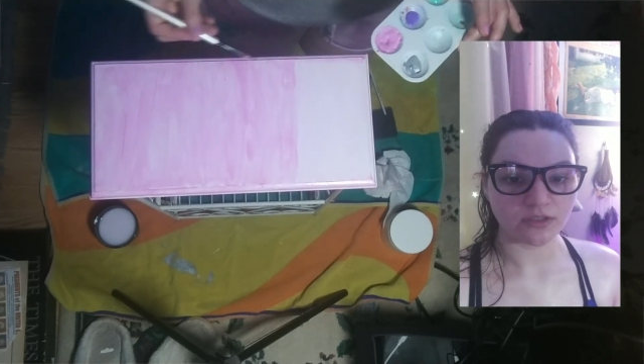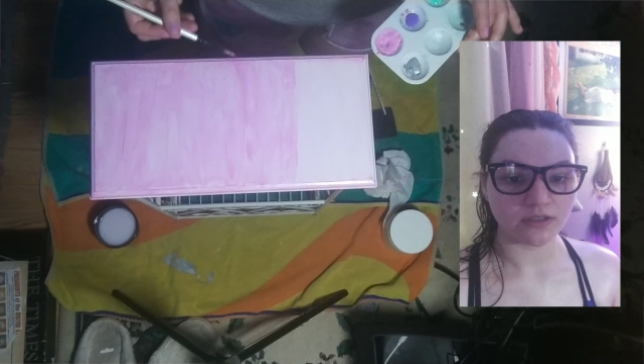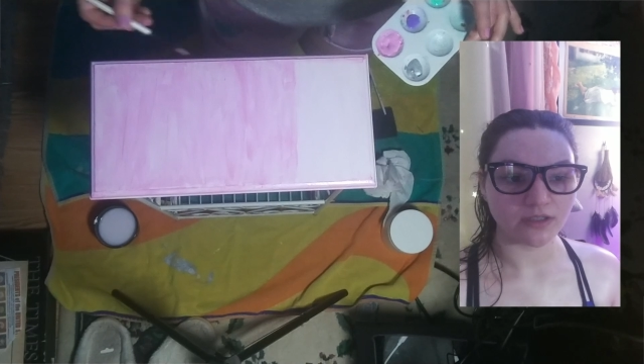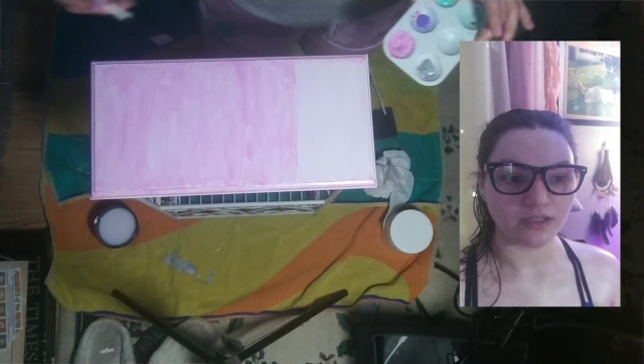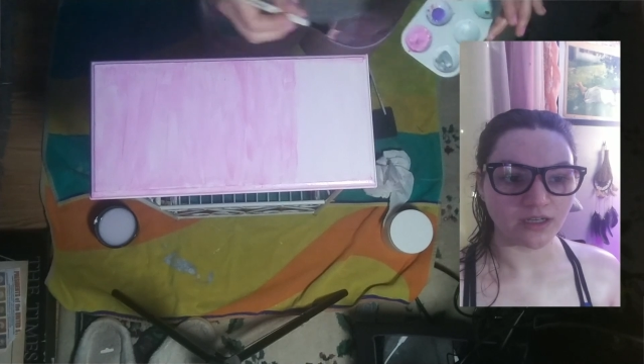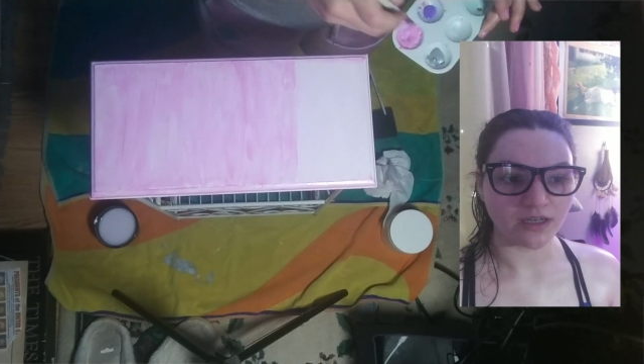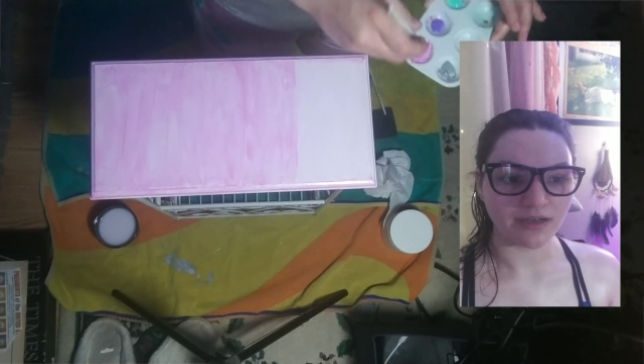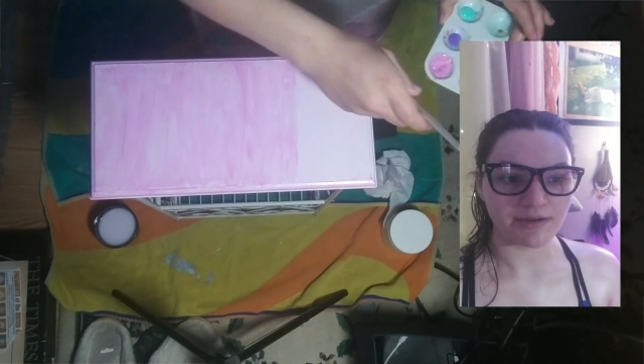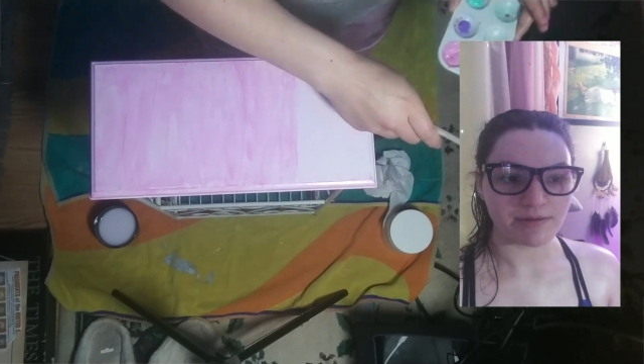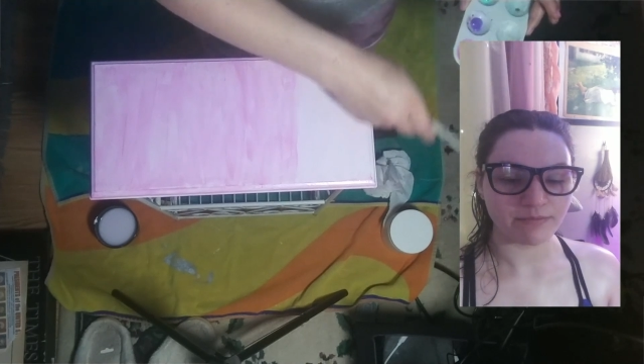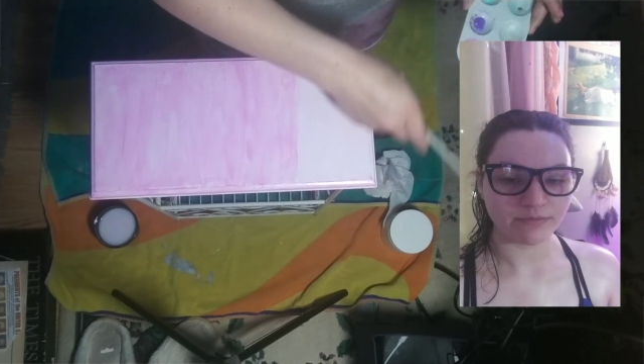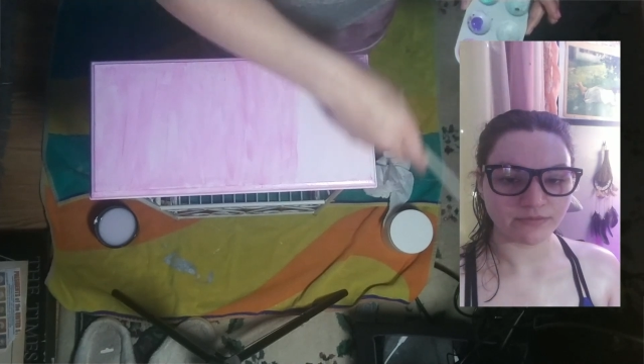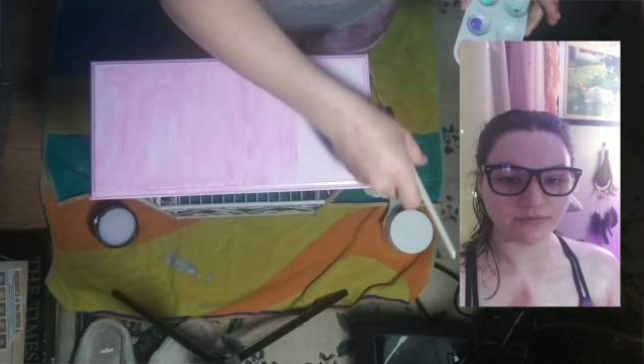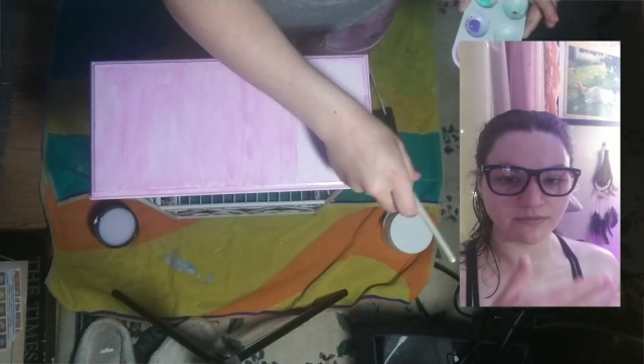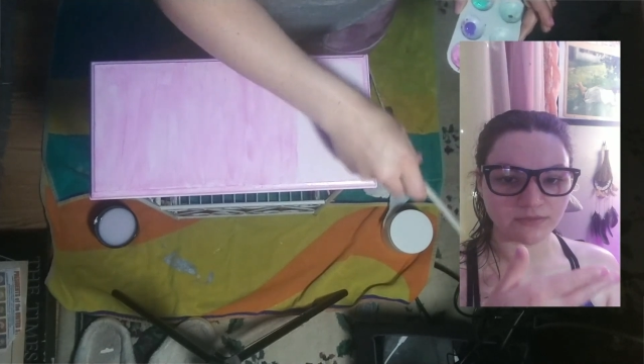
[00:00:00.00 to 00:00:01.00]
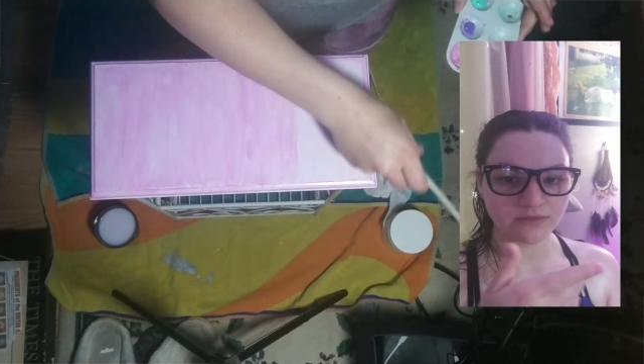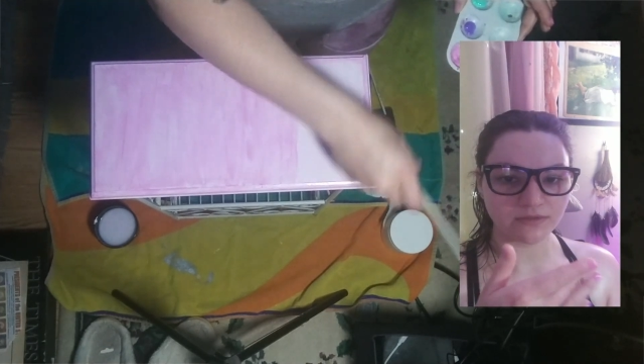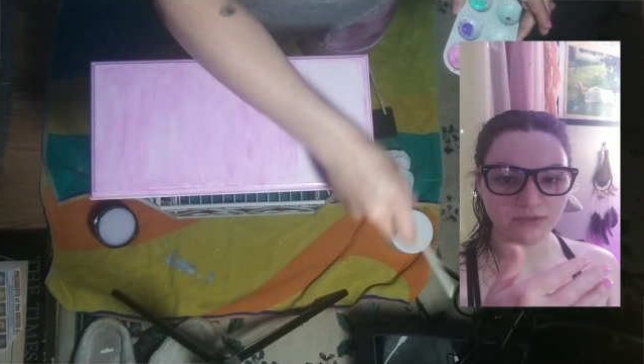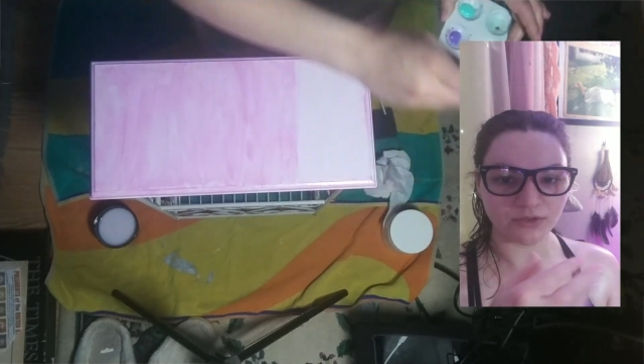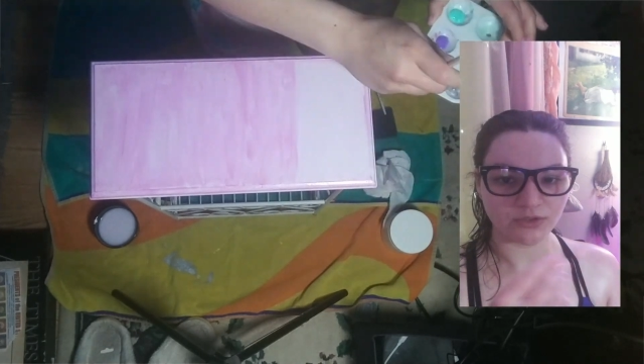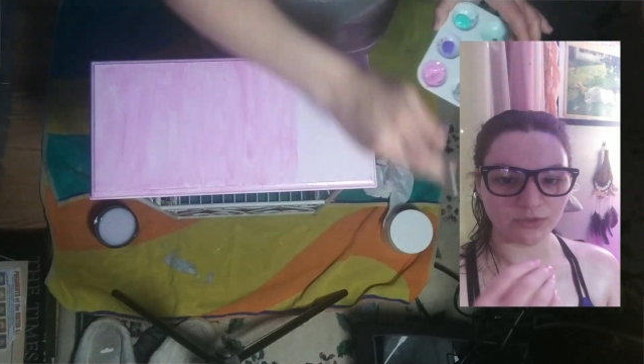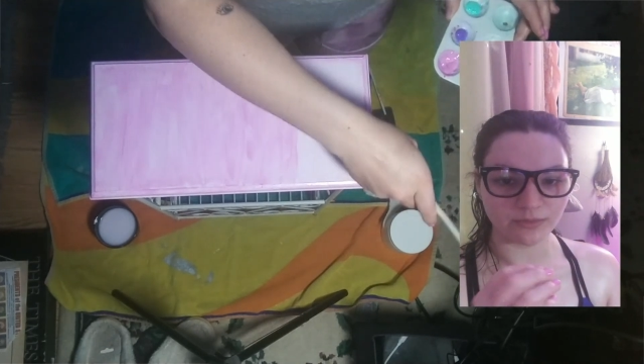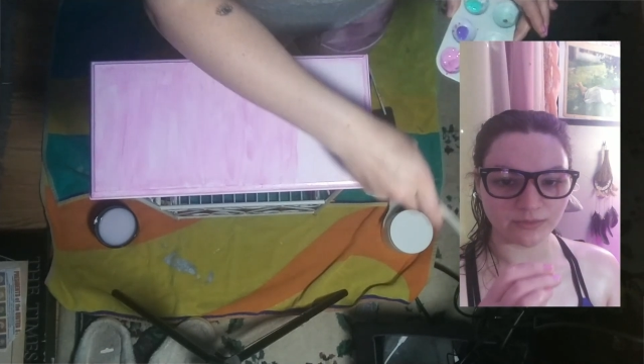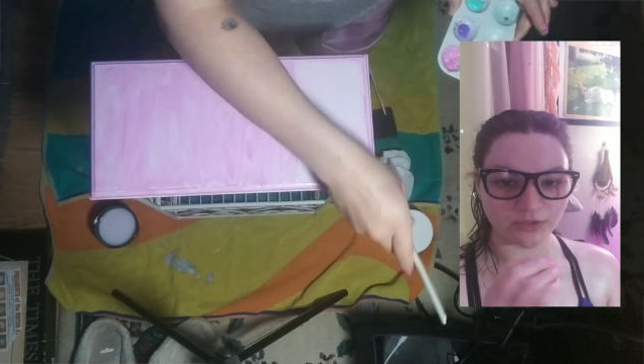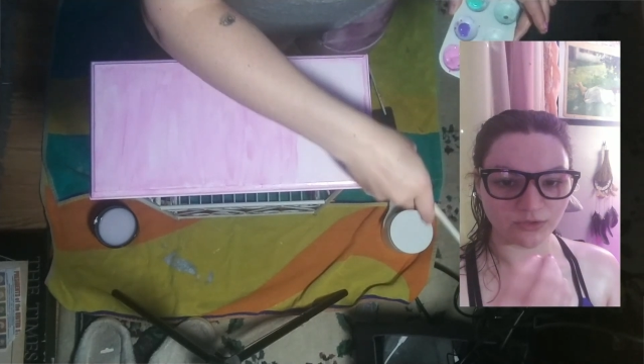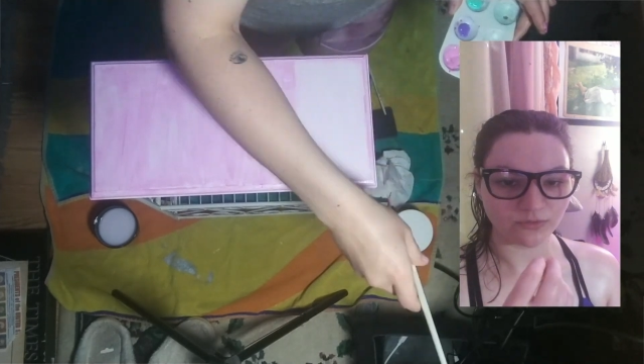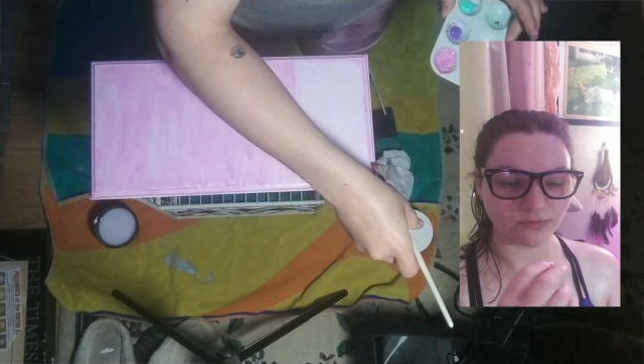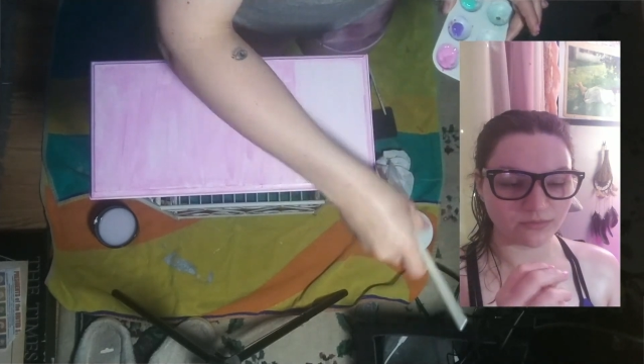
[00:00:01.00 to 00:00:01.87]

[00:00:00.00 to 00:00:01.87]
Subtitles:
you know, the